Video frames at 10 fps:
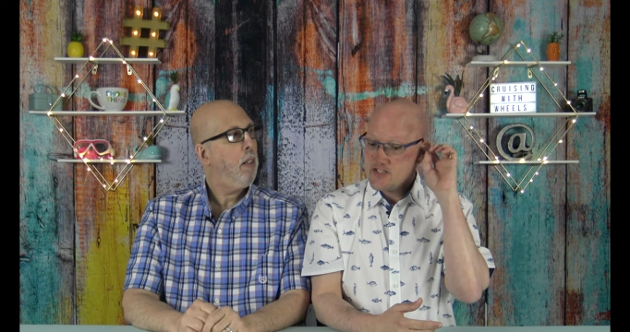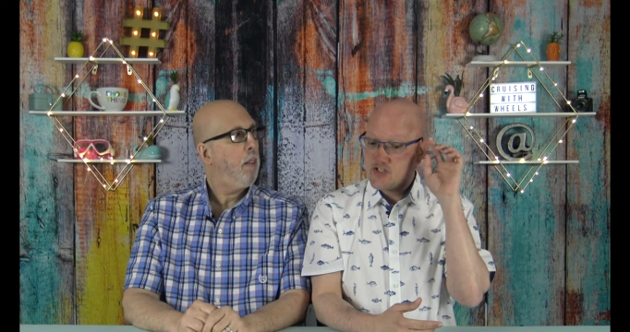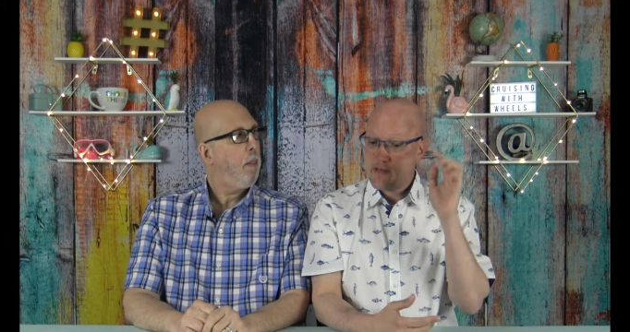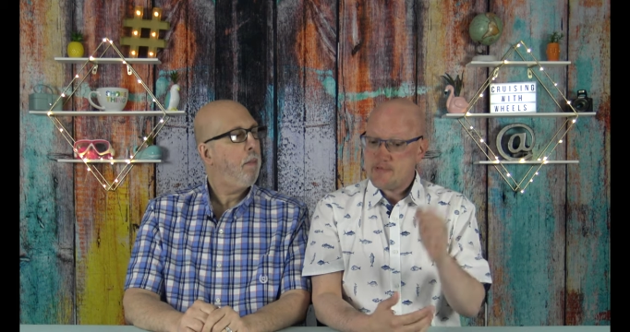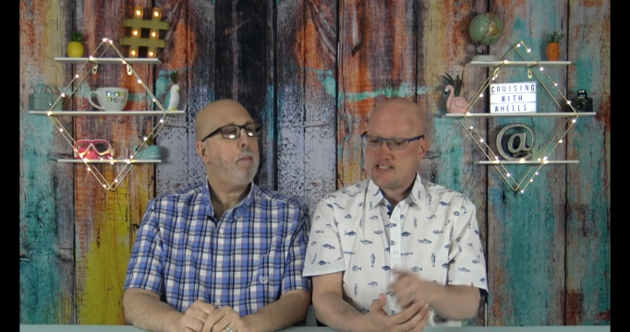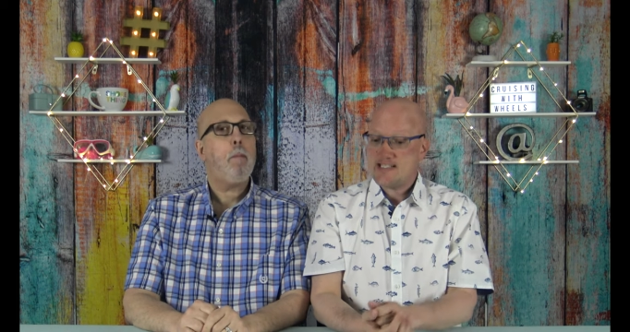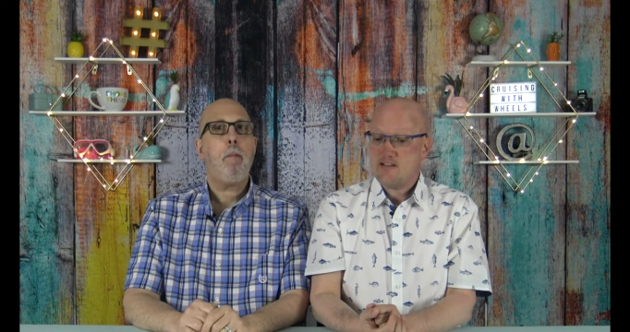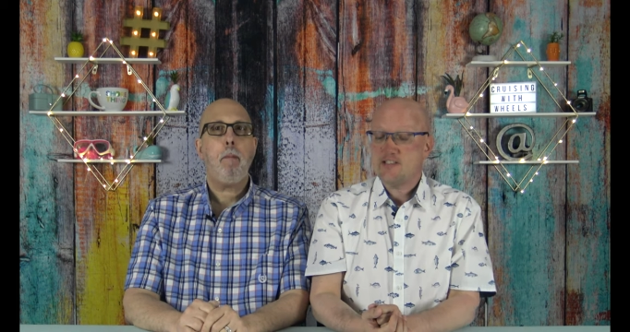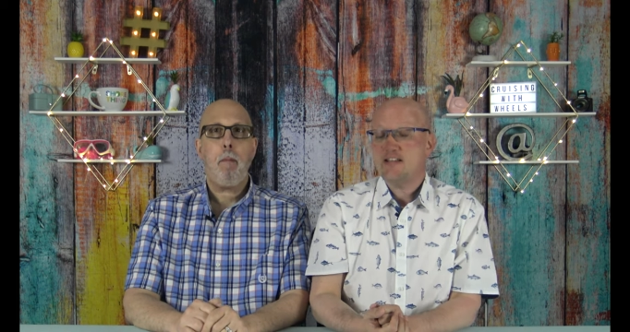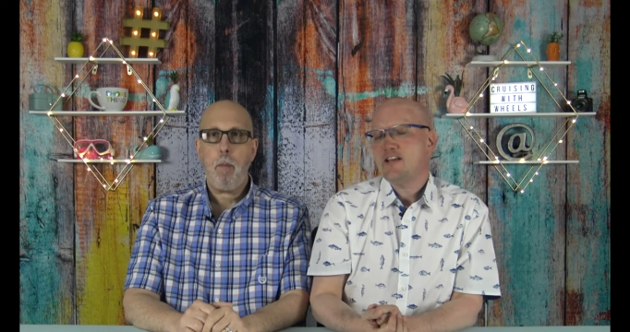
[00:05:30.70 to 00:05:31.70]
Speaker 1: the ship and sail
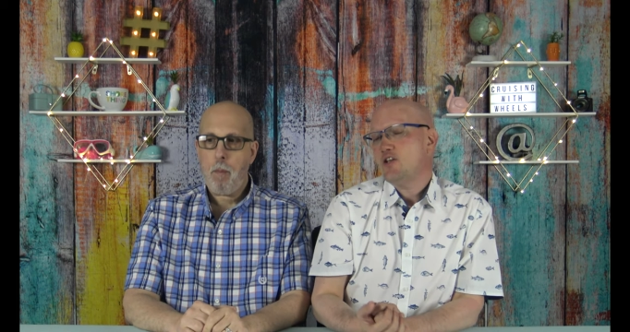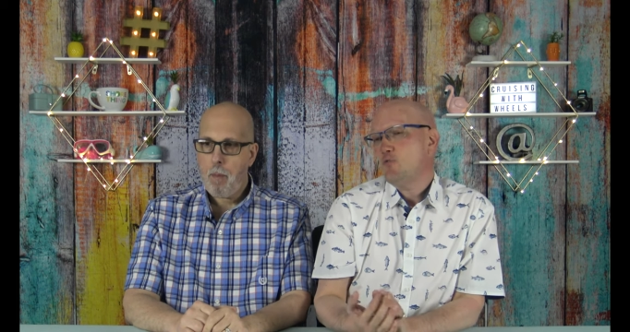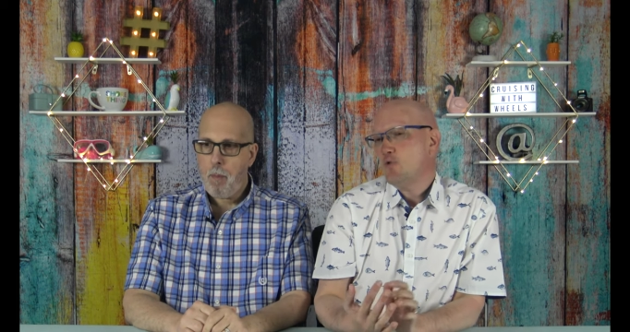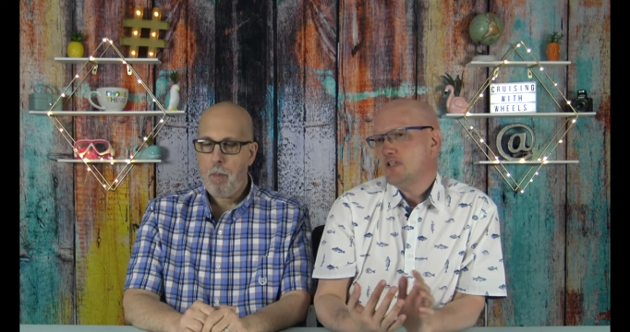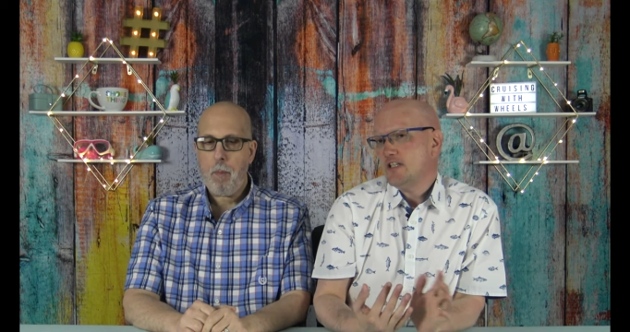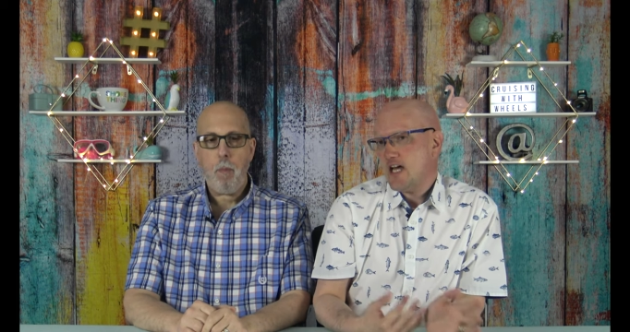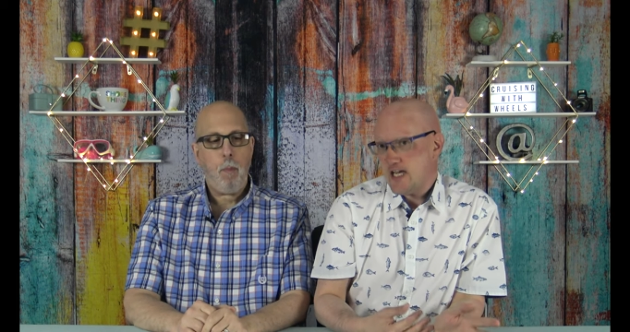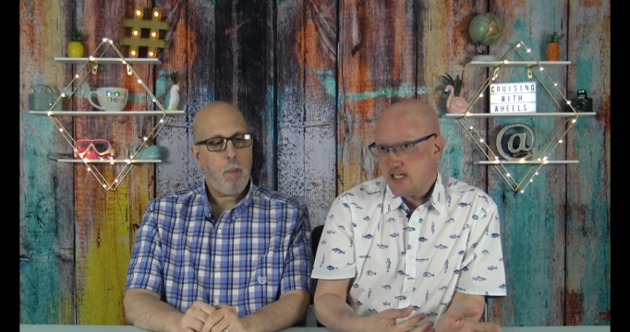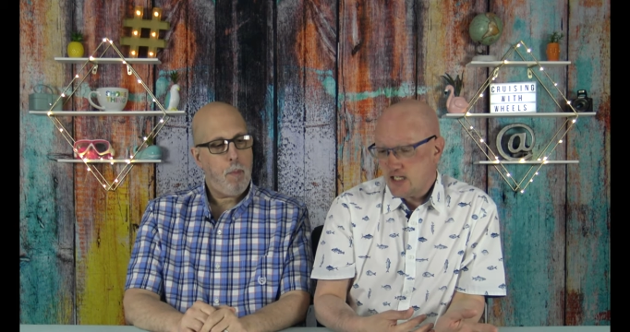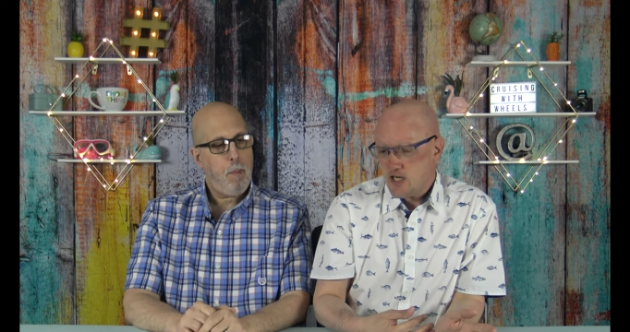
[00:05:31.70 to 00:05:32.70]
date that you would
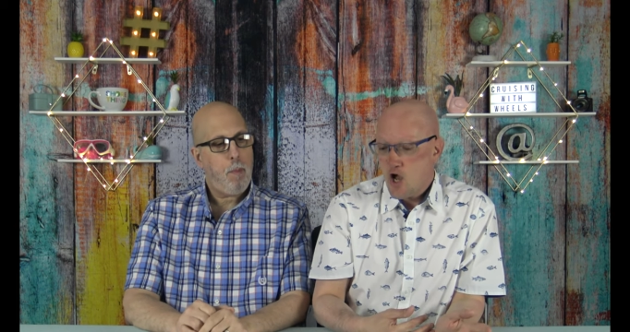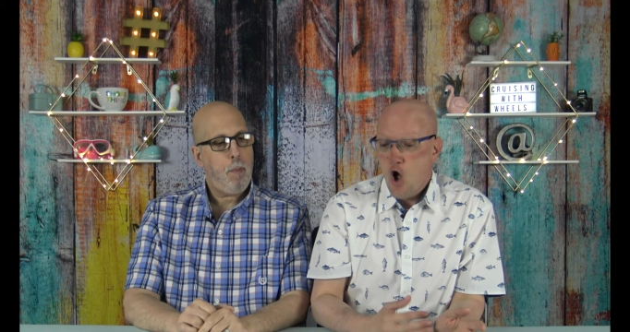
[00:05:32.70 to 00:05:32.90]
like,